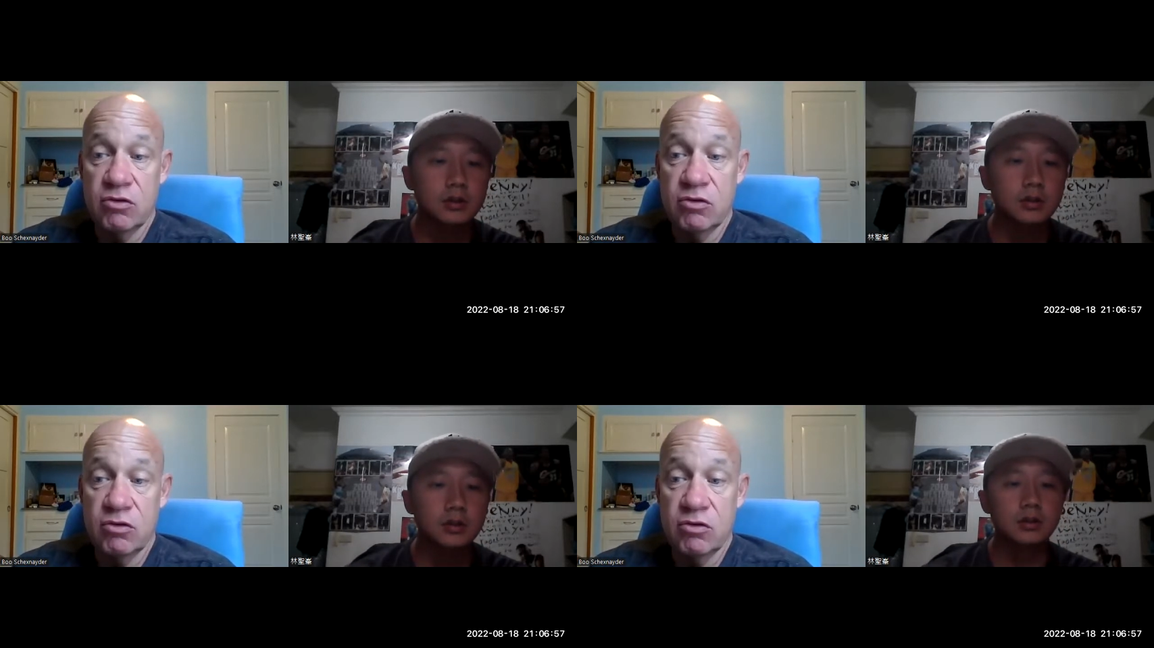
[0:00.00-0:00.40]

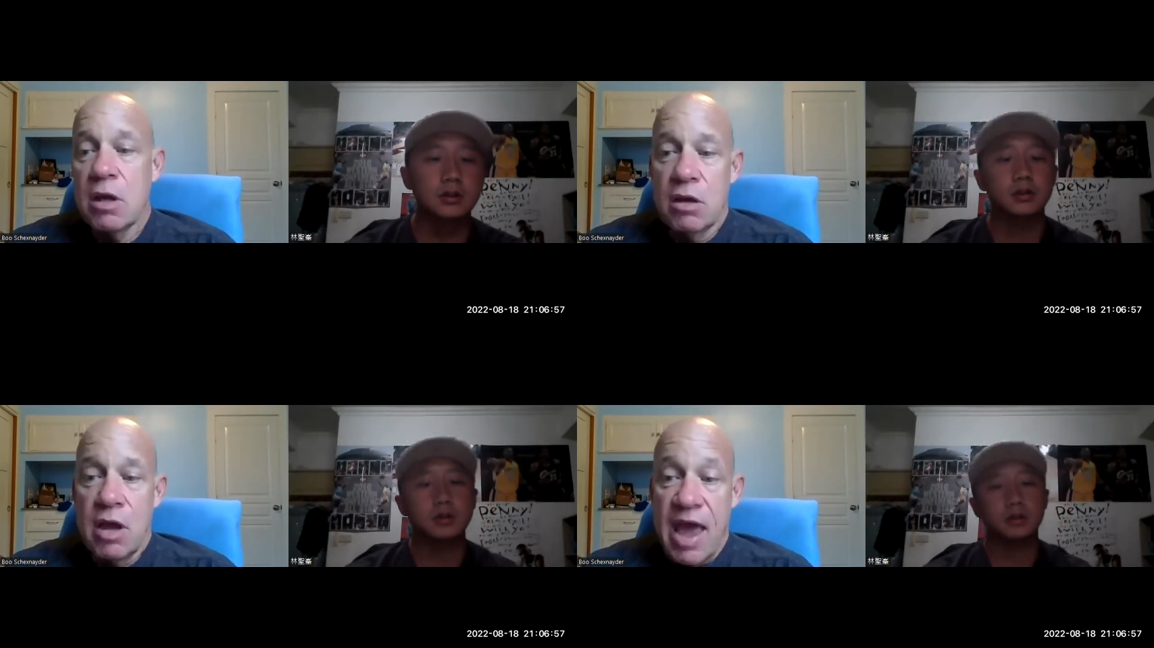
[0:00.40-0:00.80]

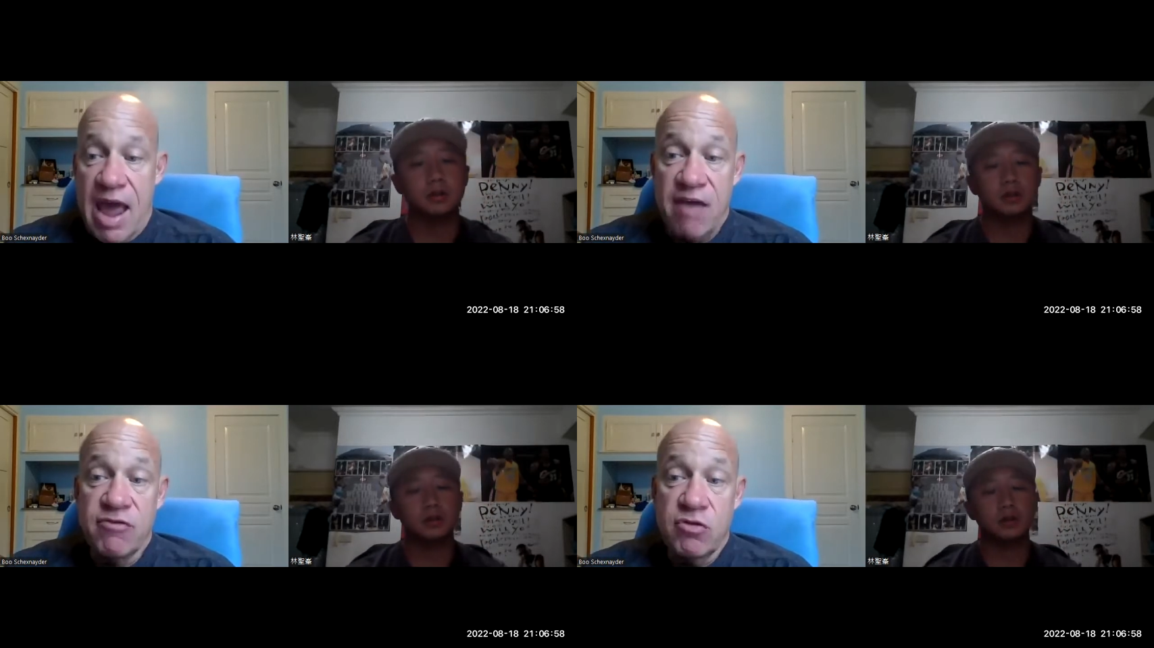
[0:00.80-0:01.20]
Speaker 1: But
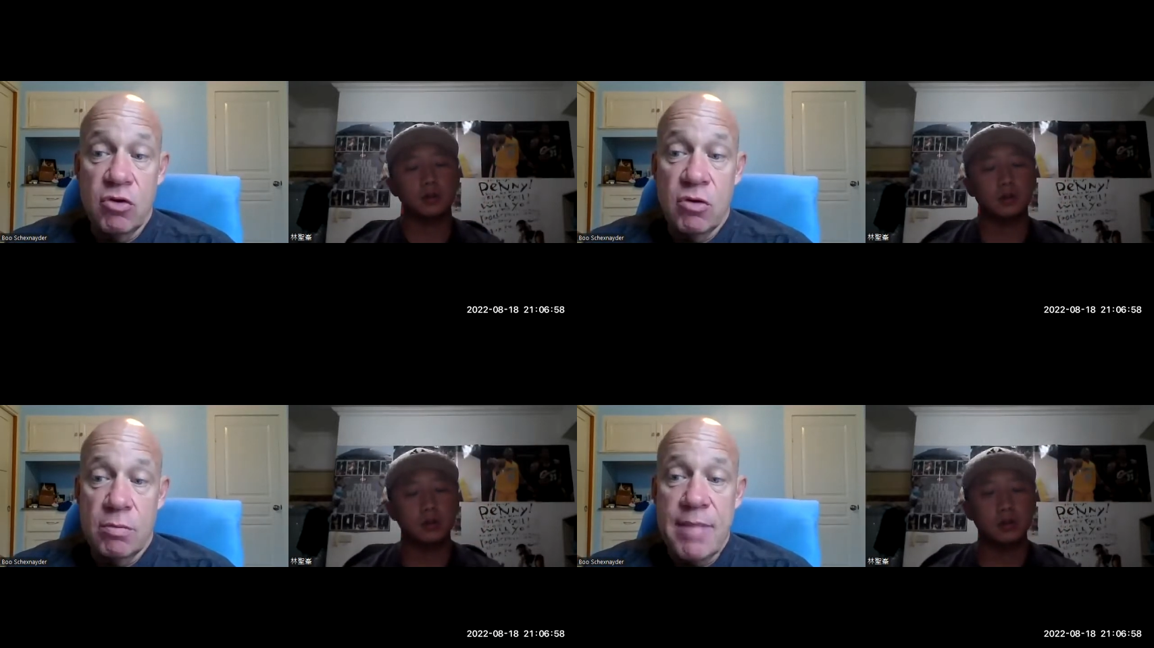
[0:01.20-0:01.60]

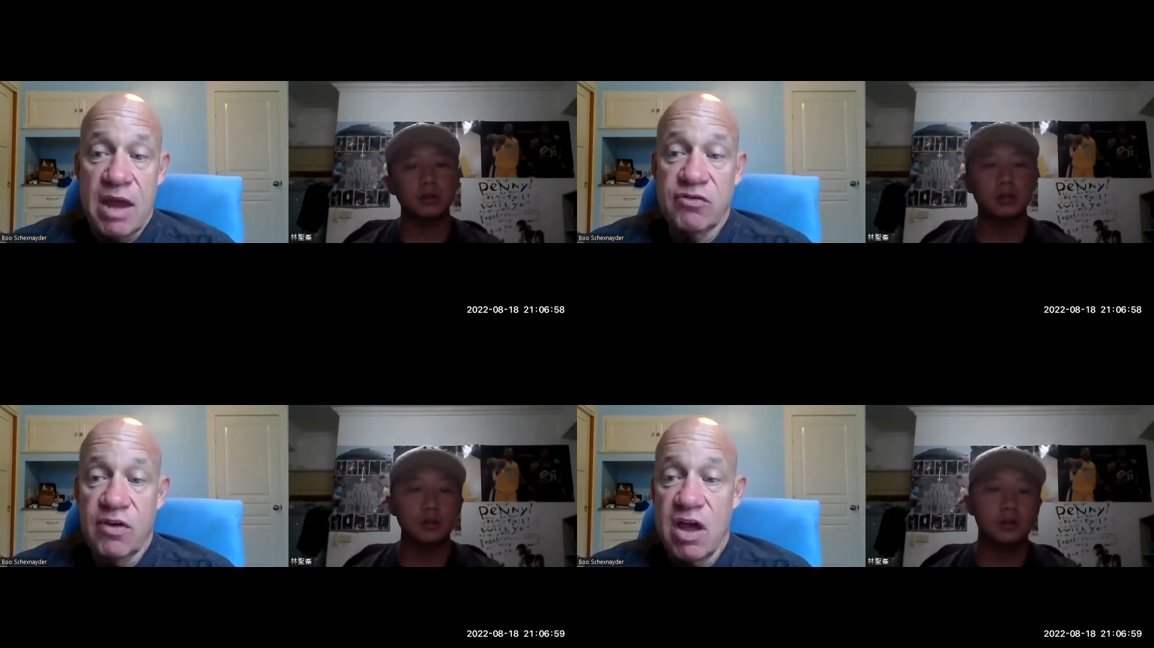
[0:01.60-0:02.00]
after
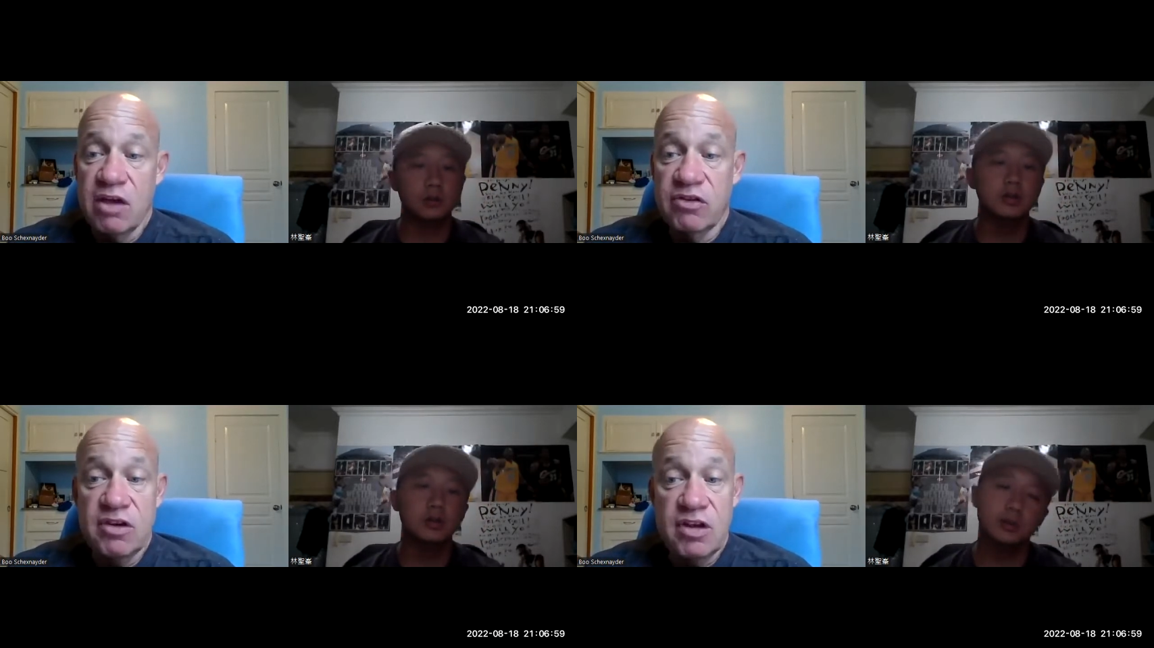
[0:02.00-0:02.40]
max
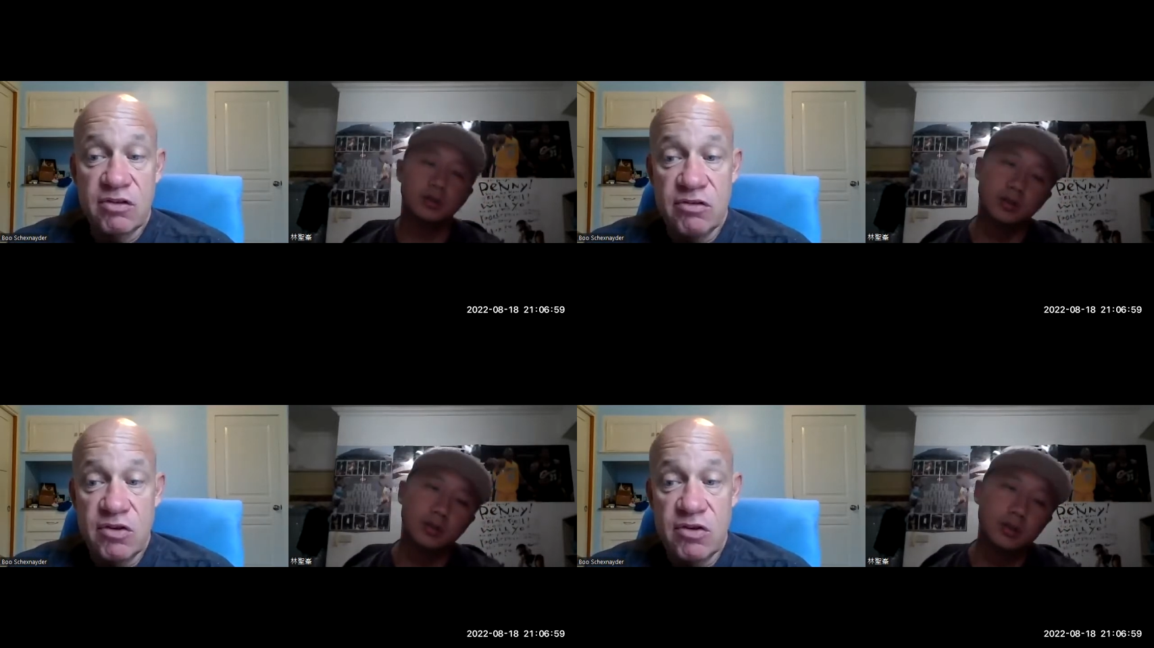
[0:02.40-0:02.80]

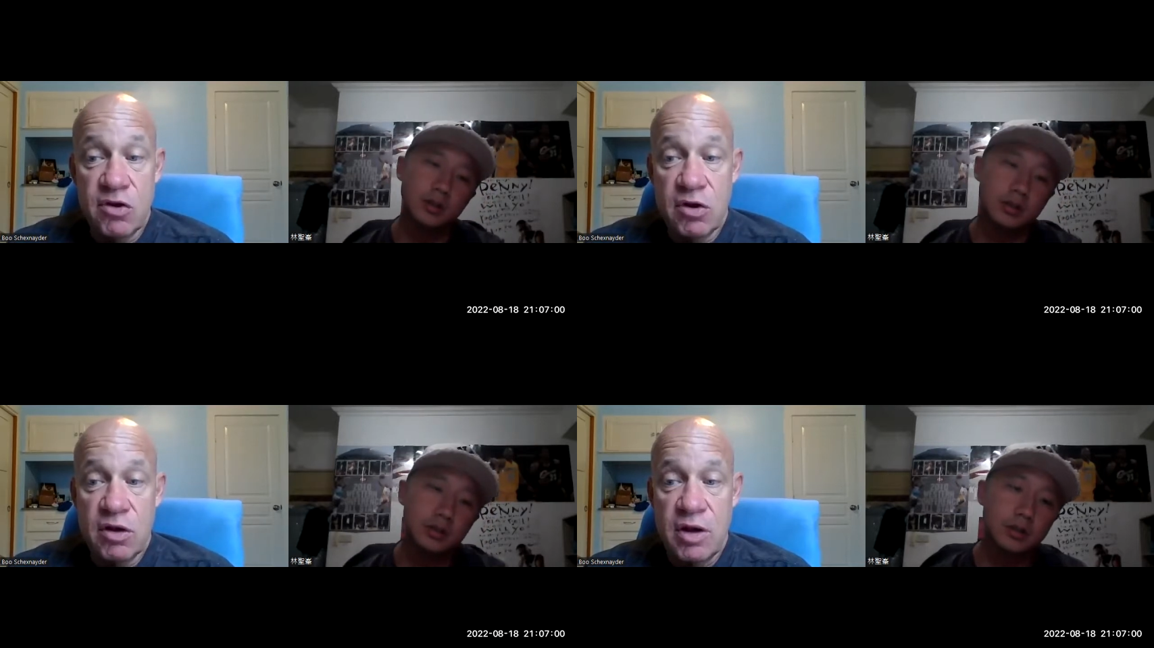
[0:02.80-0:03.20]
velocity is
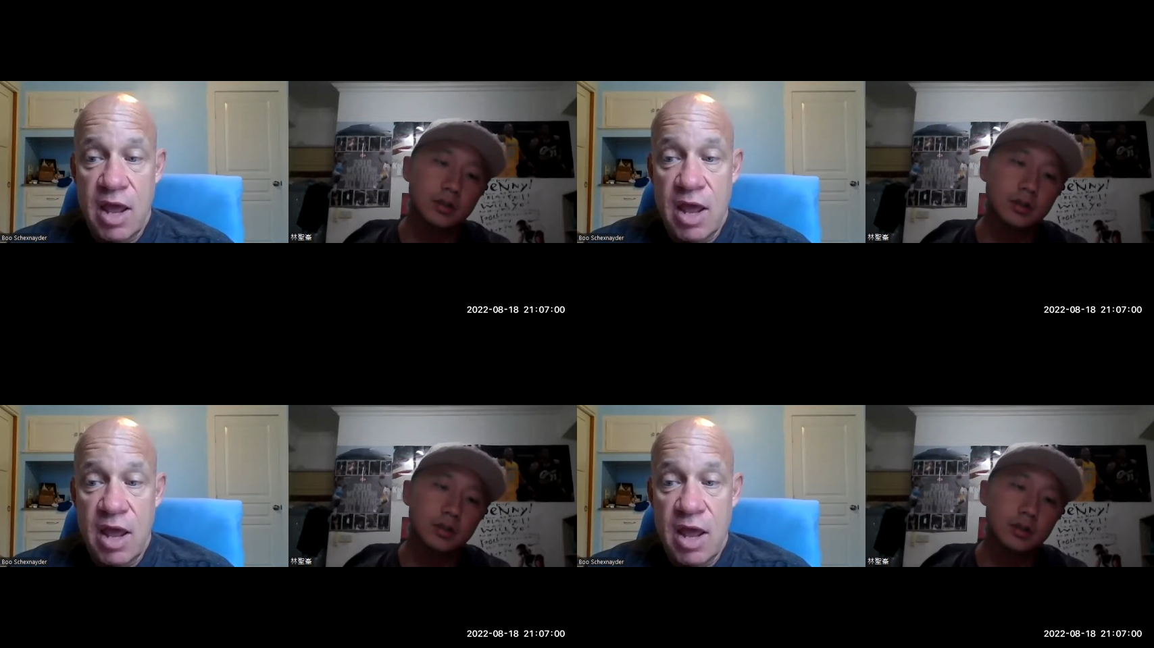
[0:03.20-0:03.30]
done